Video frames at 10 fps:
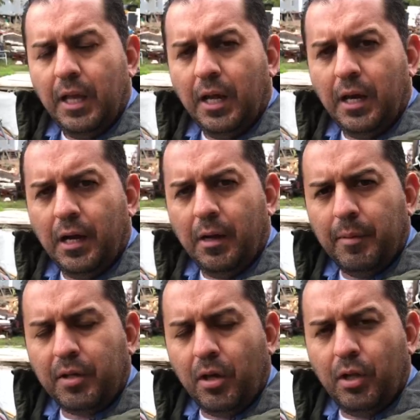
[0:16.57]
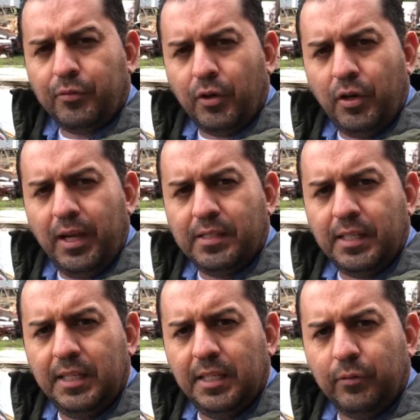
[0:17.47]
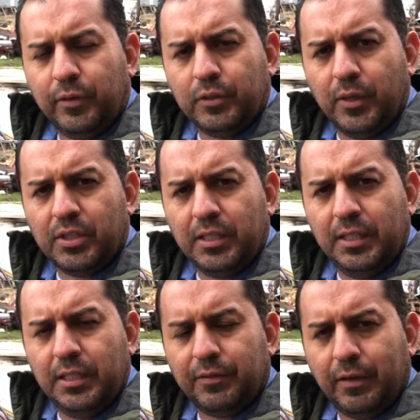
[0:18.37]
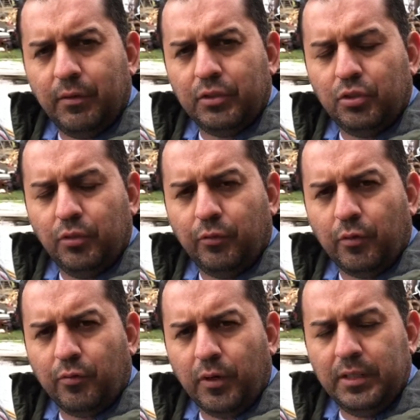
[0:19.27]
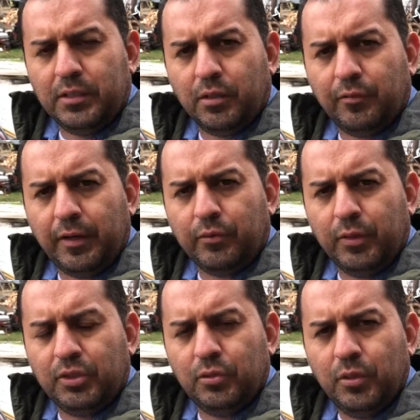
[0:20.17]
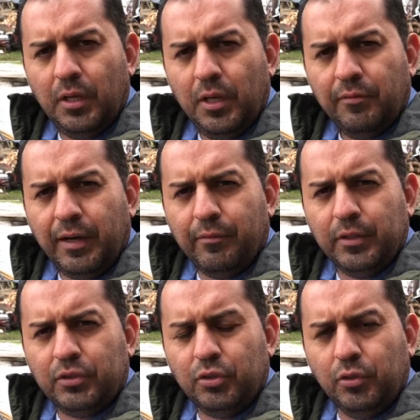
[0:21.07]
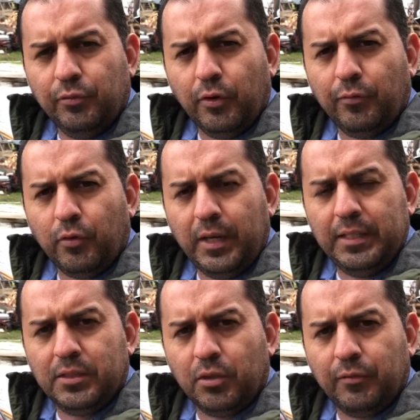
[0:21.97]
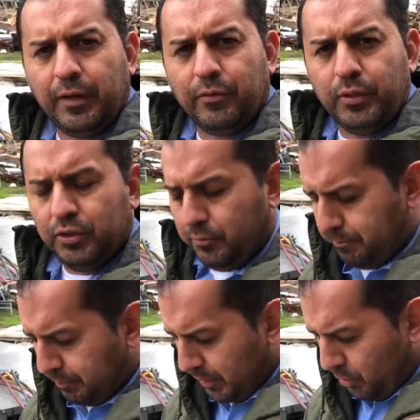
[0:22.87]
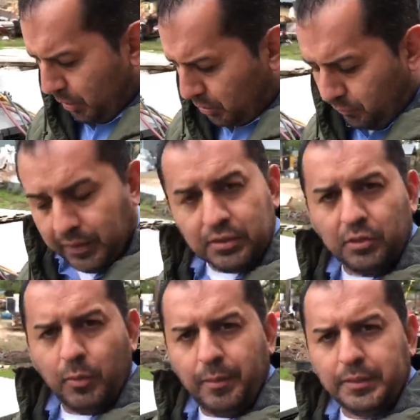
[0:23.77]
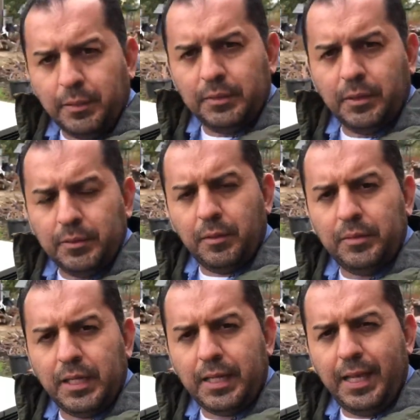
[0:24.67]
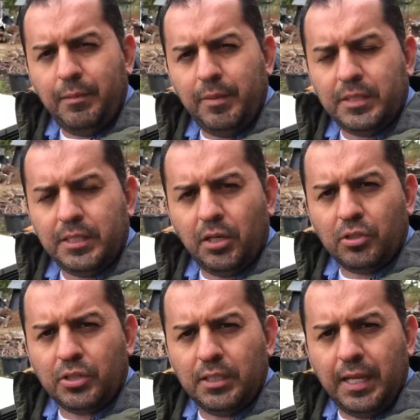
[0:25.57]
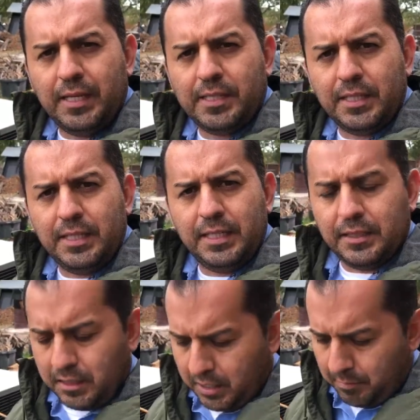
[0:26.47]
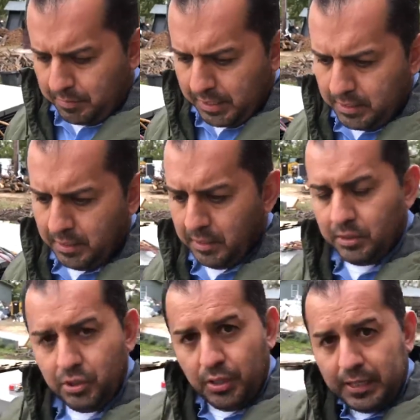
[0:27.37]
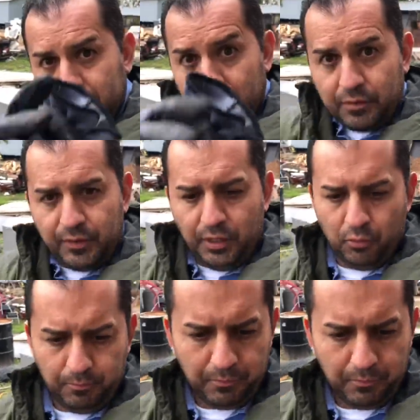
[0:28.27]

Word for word: Uh, but call us for our AC heating and refrigeration needs, 512-448-0532, 512-448-0532. You can also find us on the web at www.abcaustin.acandheating.com, okay? See you guys in the next video. All